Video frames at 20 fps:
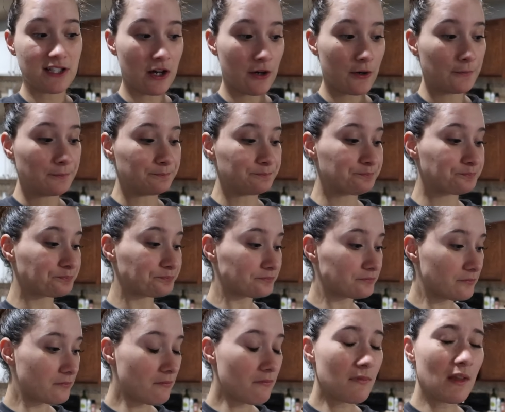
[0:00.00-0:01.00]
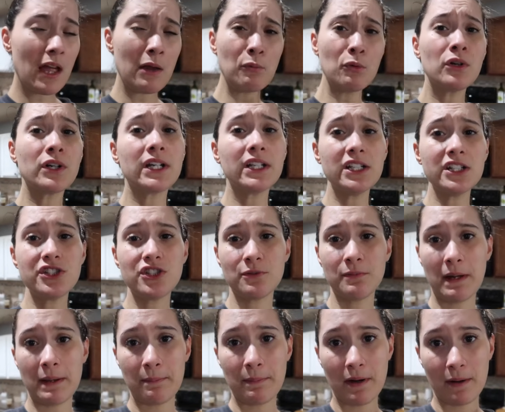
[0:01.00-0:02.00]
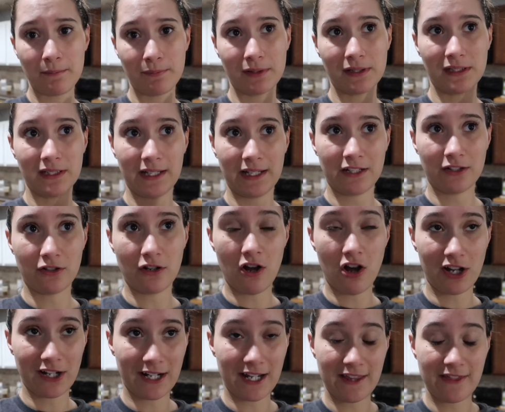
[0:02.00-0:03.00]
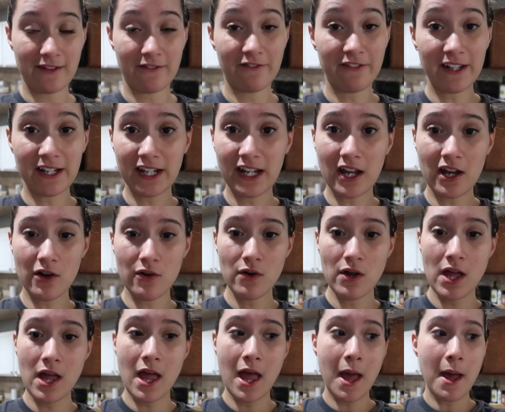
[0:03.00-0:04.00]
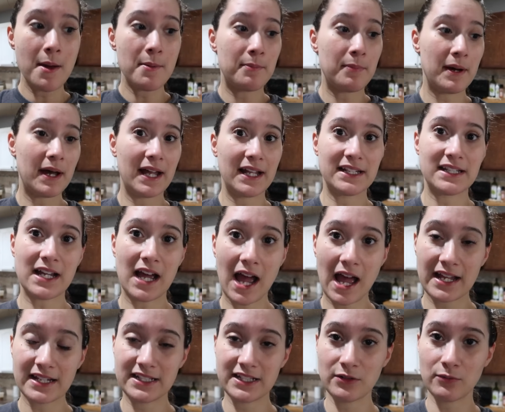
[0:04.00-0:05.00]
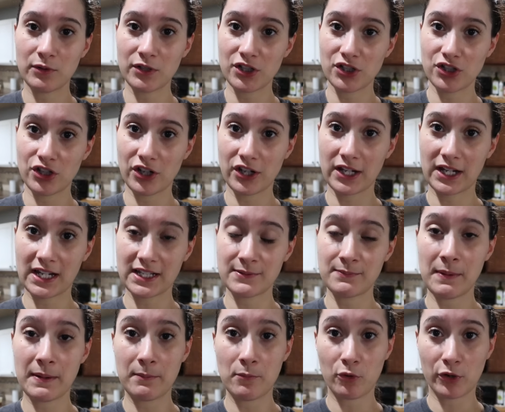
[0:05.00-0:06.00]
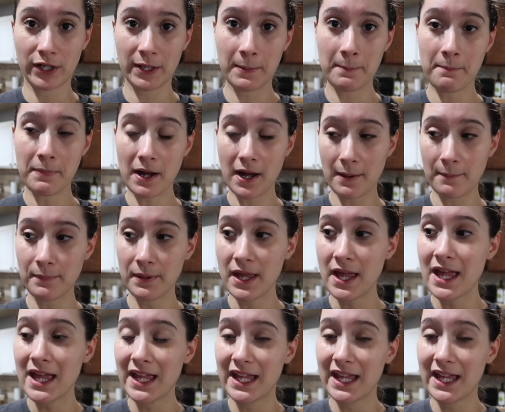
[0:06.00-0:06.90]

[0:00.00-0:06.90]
So I will get into my pump later on in the video, but I did want to show you guys my morning pump.